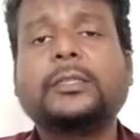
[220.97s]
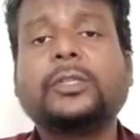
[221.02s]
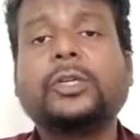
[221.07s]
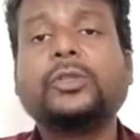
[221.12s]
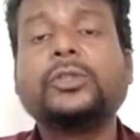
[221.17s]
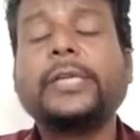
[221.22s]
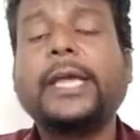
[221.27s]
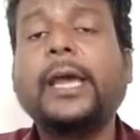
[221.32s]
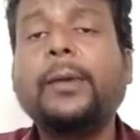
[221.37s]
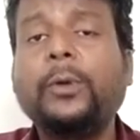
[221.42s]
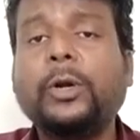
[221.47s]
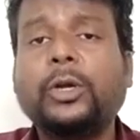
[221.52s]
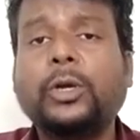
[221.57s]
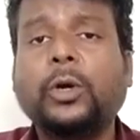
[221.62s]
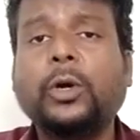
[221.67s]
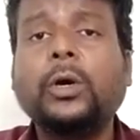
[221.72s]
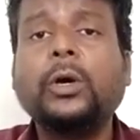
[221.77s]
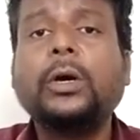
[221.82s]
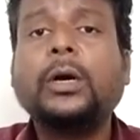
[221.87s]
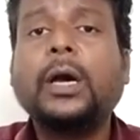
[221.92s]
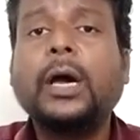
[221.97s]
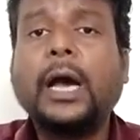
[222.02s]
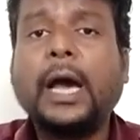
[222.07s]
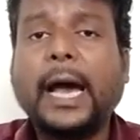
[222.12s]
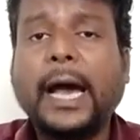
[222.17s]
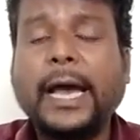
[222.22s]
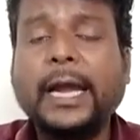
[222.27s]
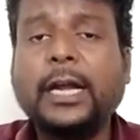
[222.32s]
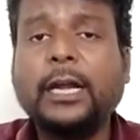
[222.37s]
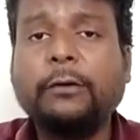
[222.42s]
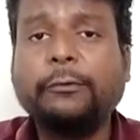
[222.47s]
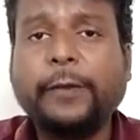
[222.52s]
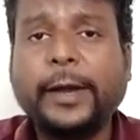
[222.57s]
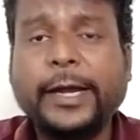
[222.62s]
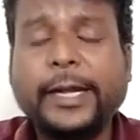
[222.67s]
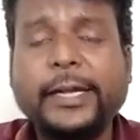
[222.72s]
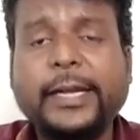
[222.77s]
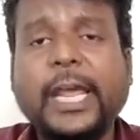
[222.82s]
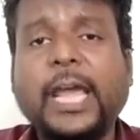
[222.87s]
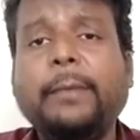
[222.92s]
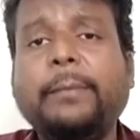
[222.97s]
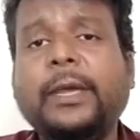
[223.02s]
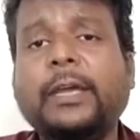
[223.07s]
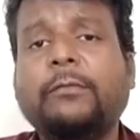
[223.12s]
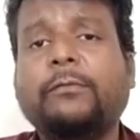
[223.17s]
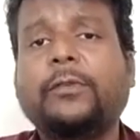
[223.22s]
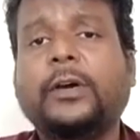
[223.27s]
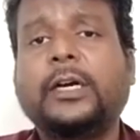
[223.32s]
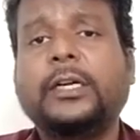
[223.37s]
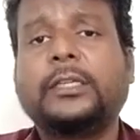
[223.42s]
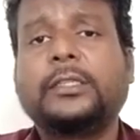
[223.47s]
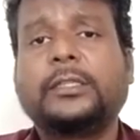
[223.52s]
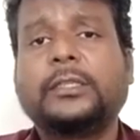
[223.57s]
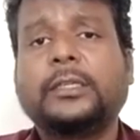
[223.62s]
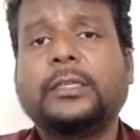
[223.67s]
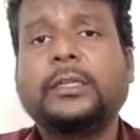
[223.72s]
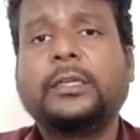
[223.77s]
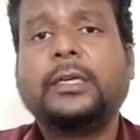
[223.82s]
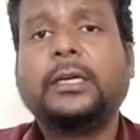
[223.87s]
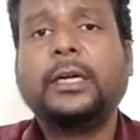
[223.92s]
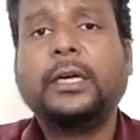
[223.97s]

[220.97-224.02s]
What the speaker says: students able to identify naming words,